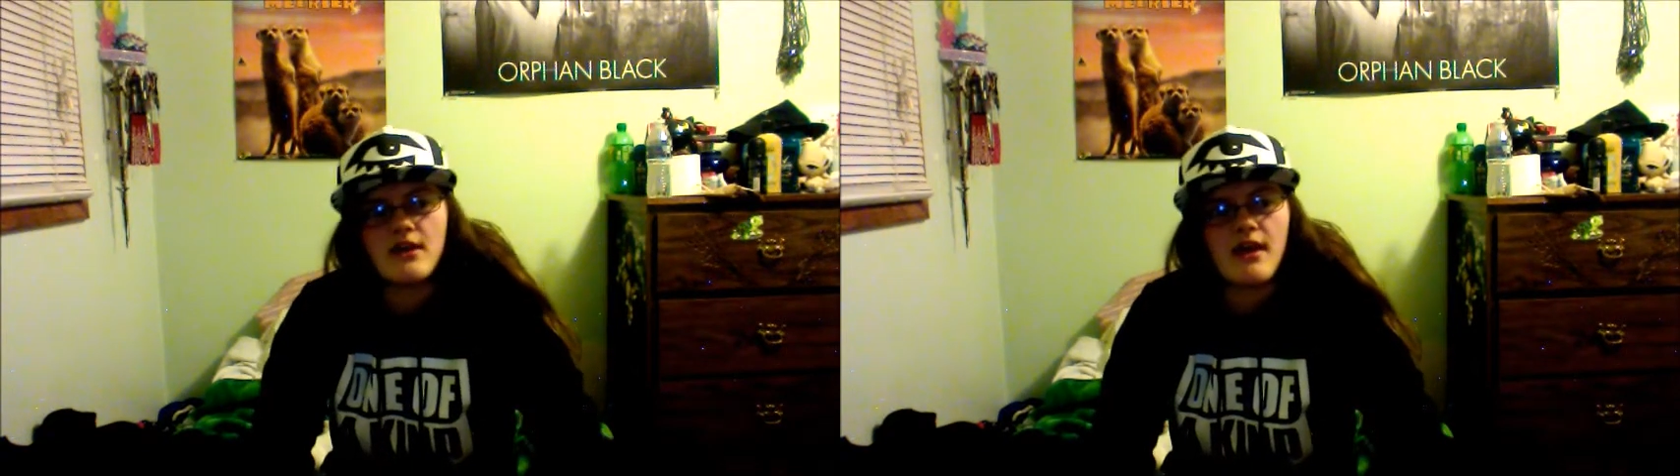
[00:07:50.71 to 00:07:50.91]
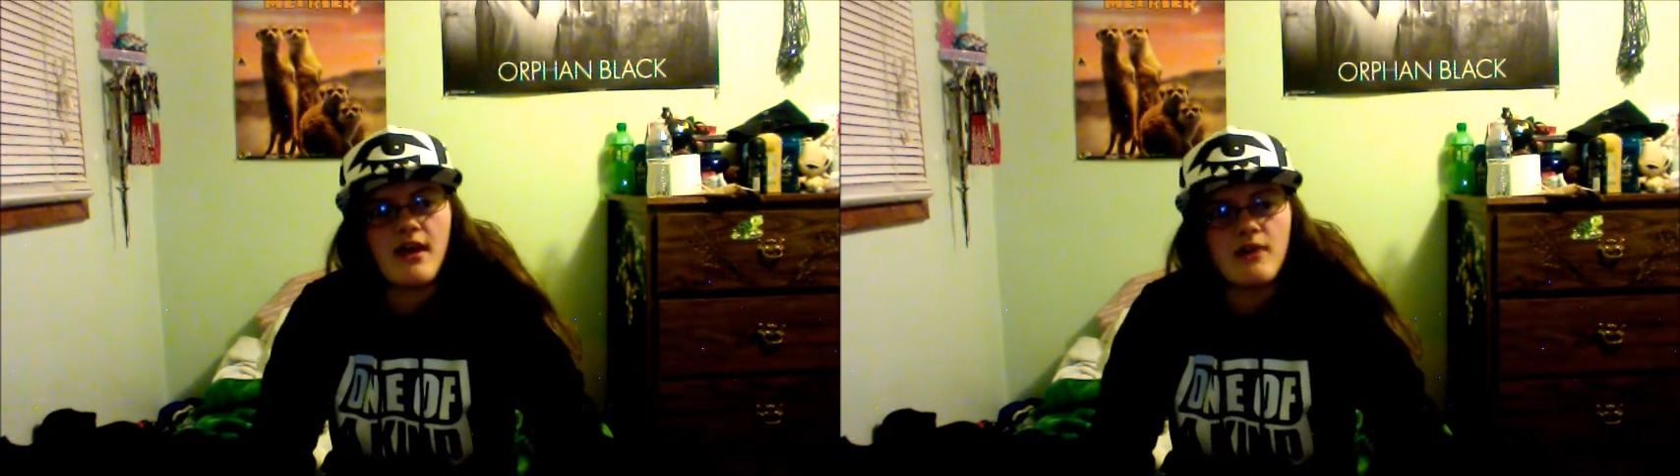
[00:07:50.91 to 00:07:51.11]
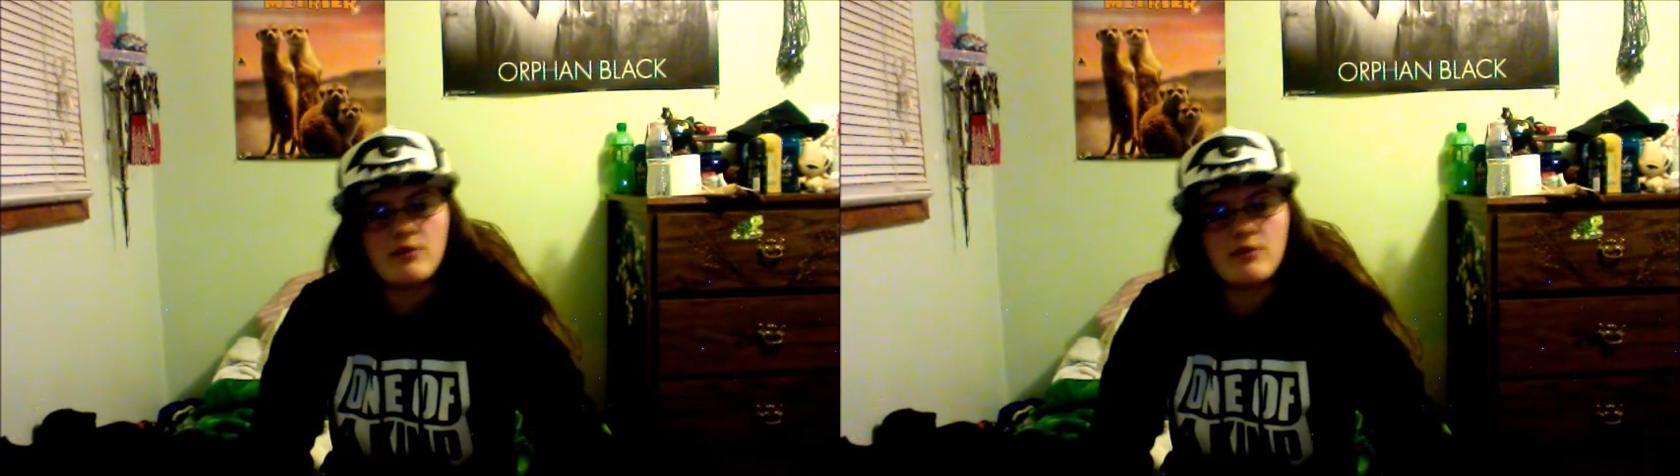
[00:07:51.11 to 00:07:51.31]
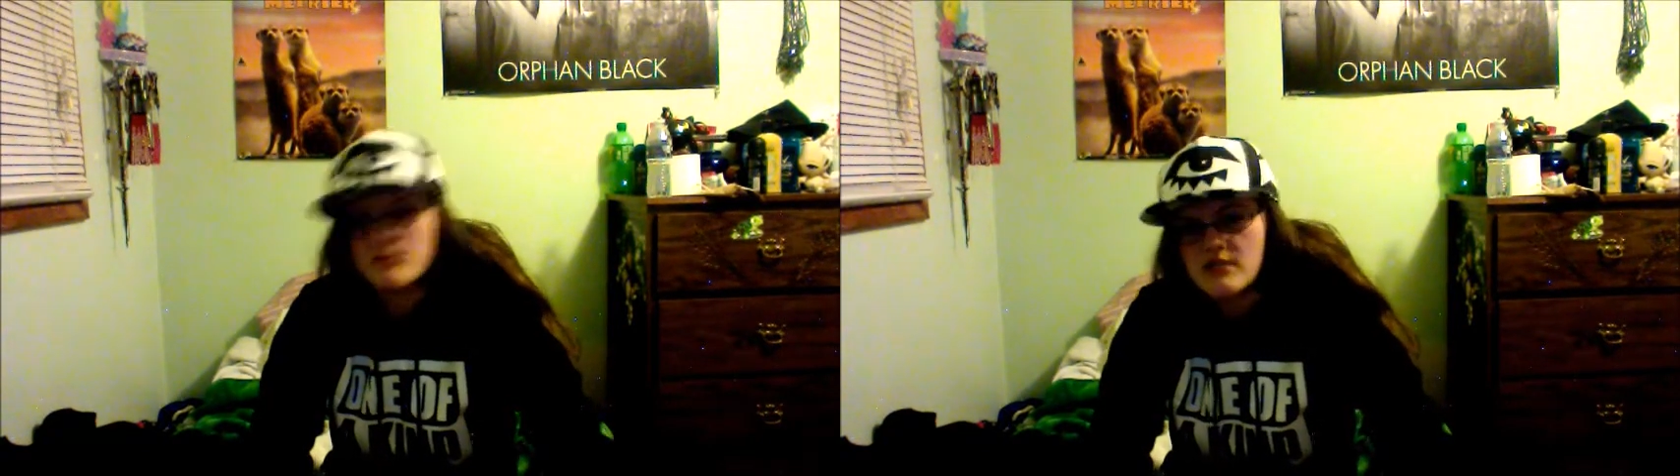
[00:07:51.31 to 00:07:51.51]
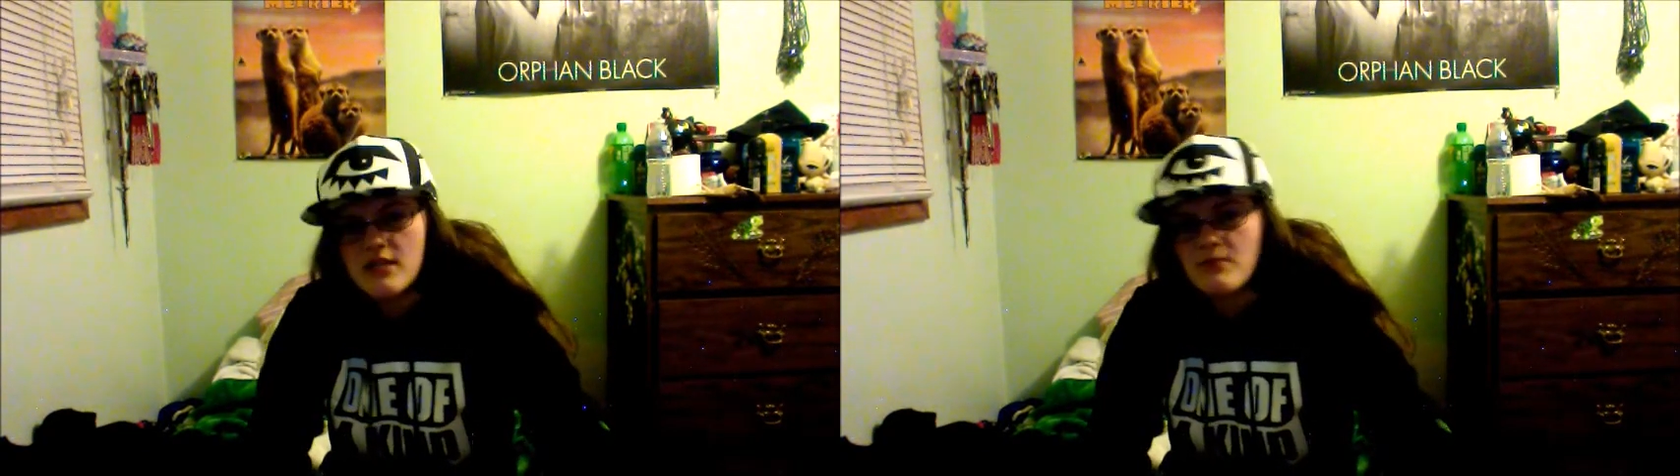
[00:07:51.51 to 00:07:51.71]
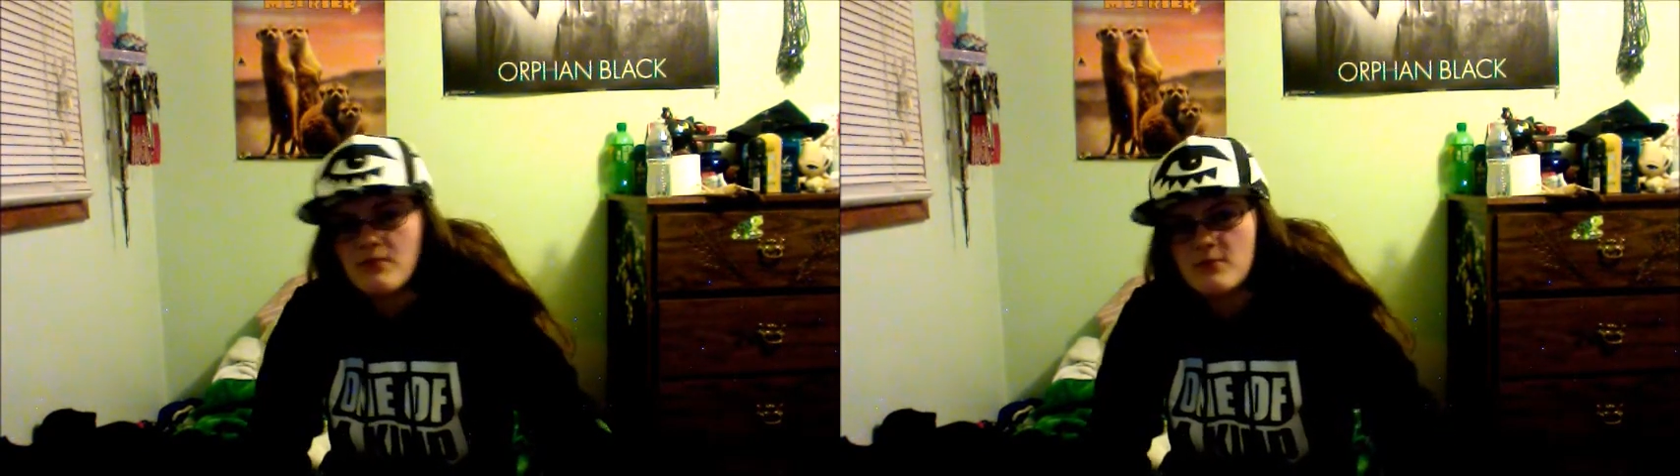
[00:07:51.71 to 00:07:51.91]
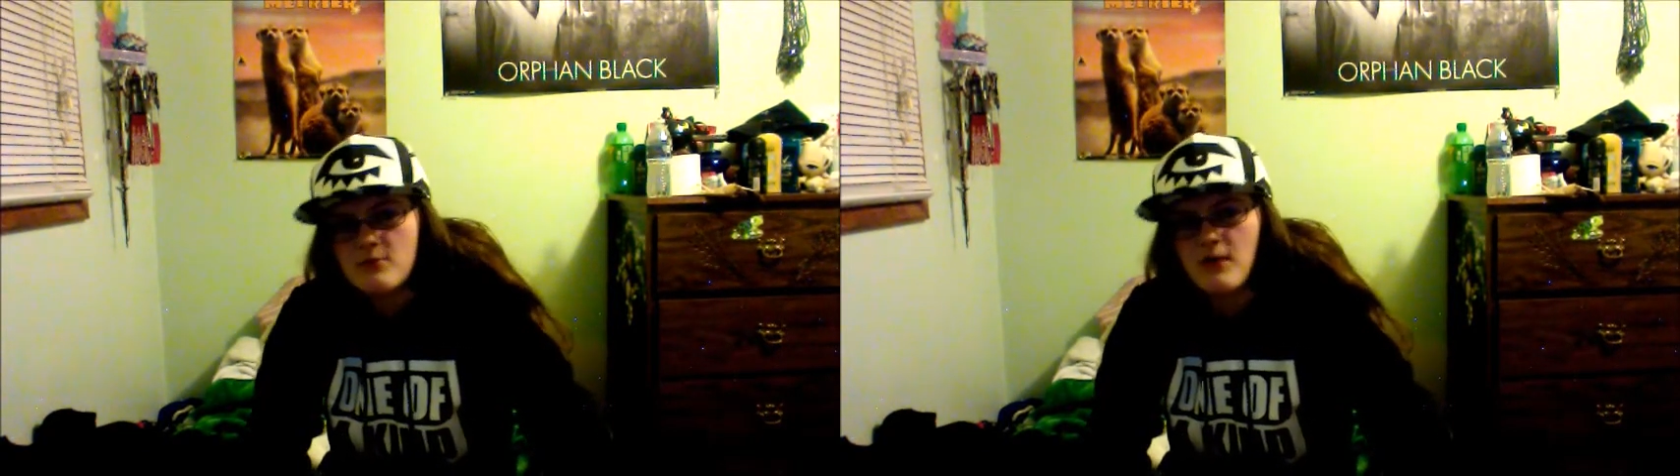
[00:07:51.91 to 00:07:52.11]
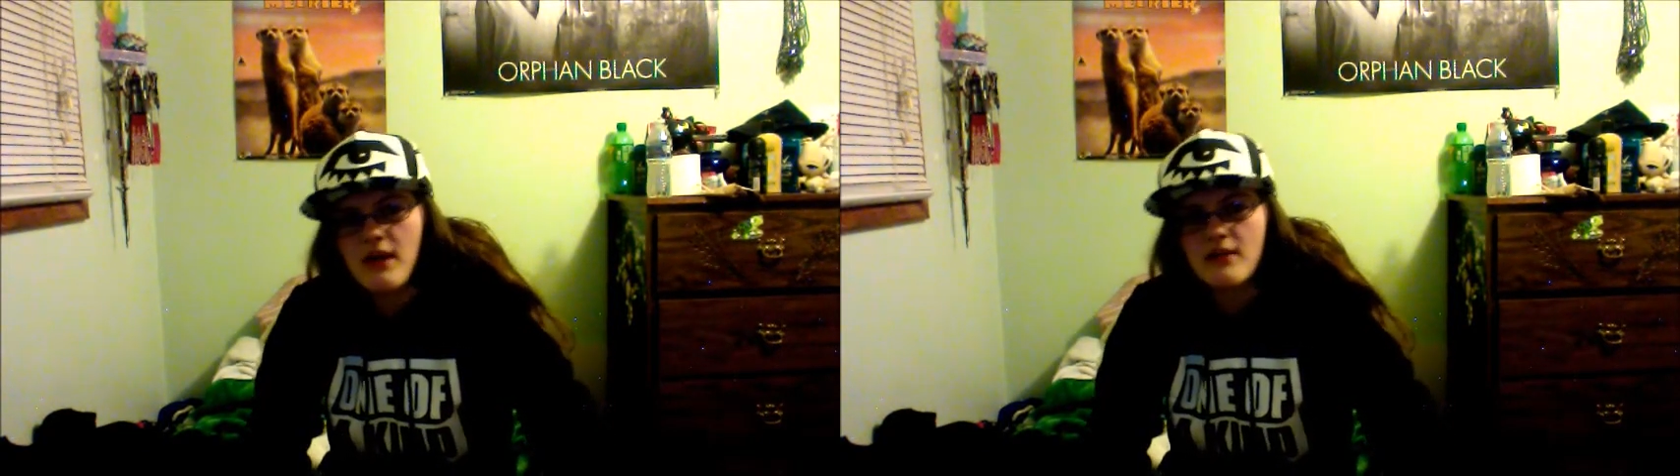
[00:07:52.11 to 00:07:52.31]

hey, what you did here was great.